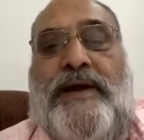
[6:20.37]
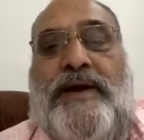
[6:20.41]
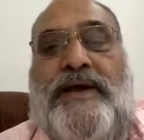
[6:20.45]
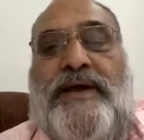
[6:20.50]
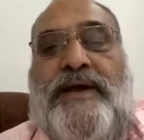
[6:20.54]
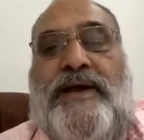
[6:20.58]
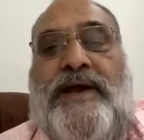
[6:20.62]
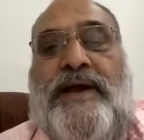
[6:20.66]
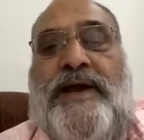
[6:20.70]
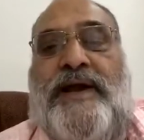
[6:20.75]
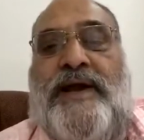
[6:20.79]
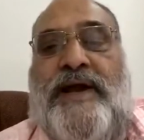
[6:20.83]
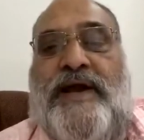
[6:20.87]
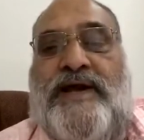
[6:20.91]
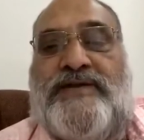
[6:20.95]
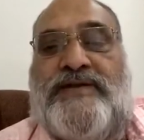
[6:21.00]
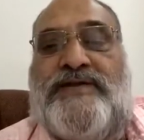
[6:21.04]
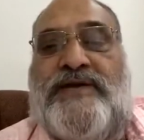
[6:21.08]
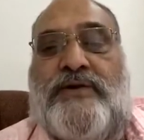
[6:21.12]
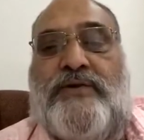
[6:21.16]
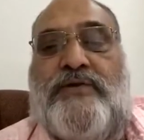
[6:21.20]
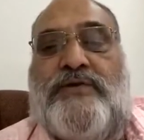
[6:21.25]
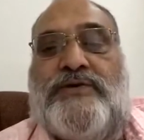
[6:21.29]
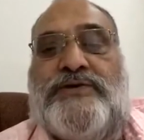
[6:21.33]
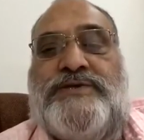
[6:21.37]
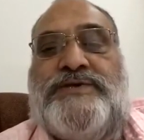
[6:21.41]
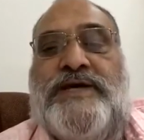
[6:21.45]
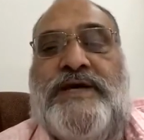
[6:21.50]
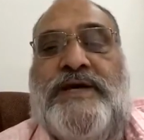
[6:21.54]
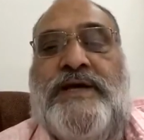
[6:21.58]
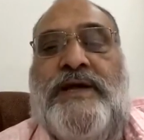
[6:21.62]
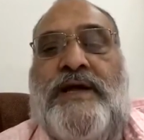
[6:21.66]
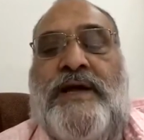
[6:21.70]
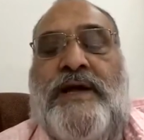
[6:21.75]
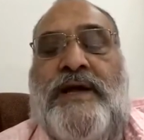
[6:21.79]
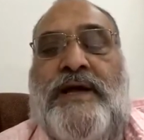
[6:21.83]
He can ask the
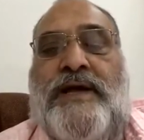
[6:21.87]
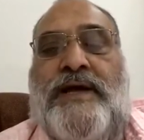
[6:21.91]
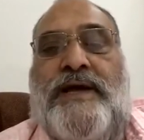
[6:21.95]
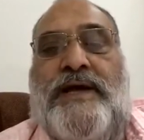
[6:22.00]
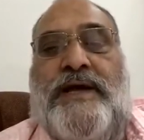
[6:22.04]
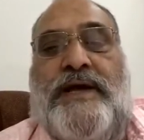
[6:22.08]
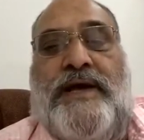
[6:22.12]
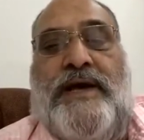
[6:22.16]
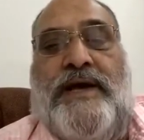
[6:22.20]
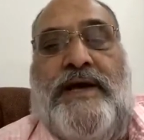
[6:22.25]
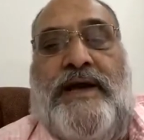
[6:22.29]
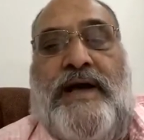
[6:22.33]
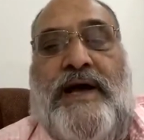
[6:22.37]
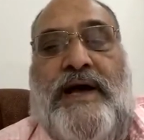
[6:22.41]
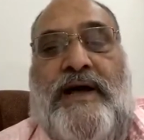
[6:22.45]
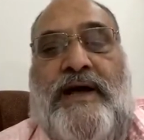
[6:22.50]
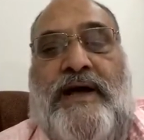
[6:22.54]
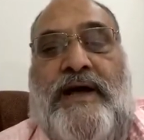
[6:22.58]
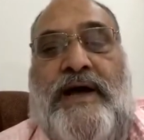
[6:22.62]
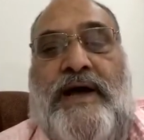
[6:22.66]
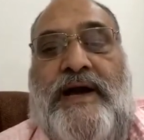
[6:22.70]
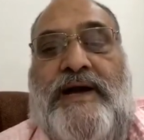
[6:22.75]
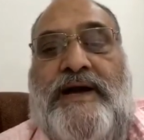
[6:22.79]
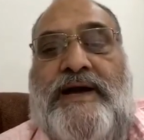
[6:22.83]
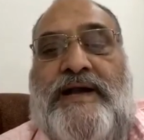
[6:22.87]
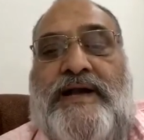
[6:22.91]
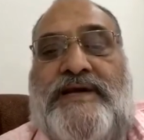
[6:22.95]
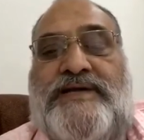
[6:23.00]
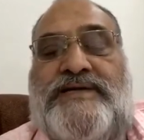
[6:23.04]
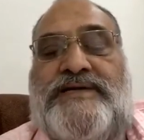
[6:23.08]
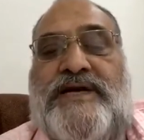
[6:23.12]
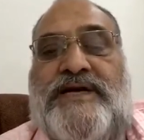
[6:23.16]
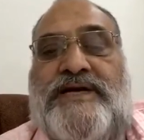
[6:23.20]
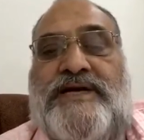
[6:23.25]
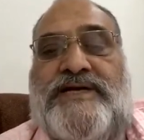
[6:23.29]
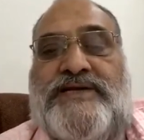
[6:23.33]
question, he can
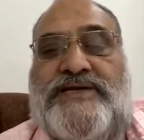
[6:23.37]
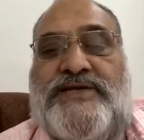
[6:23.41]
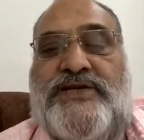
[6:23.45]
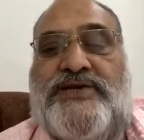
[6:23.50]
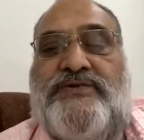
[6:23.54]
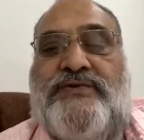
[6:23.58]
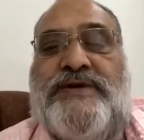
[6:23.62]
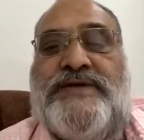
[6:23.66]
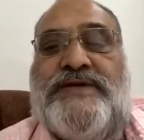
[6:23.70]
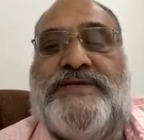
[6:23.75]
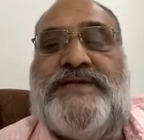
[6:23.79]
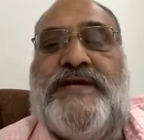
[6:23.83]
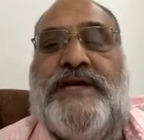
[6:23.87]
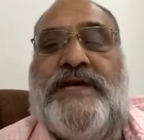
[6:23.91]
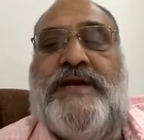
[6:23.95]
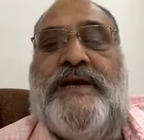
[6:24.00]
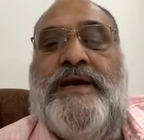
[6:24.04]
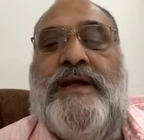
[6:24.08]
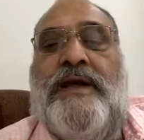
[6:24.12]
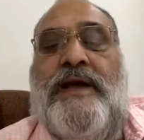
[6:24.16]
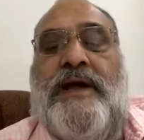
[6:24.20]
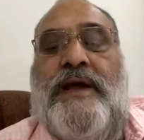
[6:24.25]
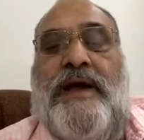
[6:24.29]
understand the situation.